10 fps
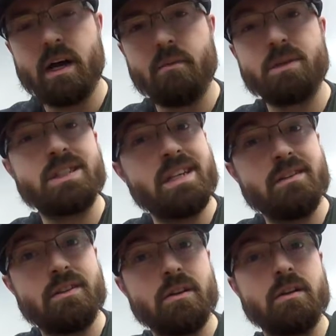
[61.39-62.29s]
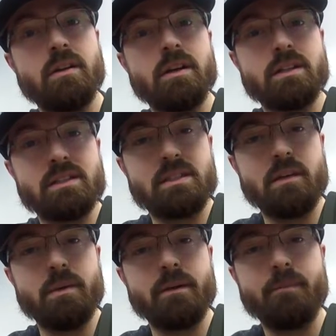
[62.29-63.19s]
much easier
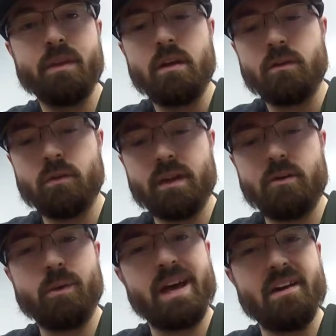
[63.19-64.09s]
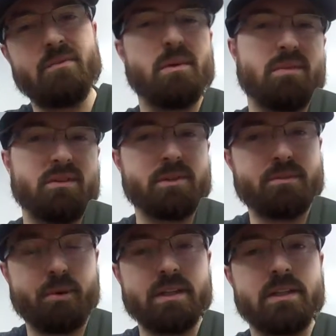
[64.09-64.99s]
concealment so that you don't have maybe as
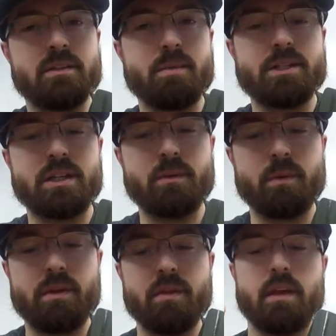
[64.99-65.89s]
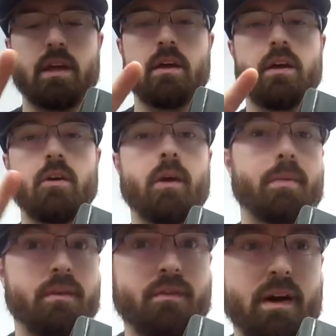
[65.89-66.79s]
much printing, especially with the
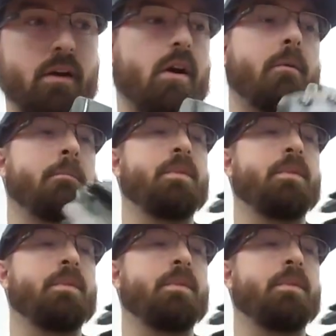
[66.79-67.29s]
grip of the firearm.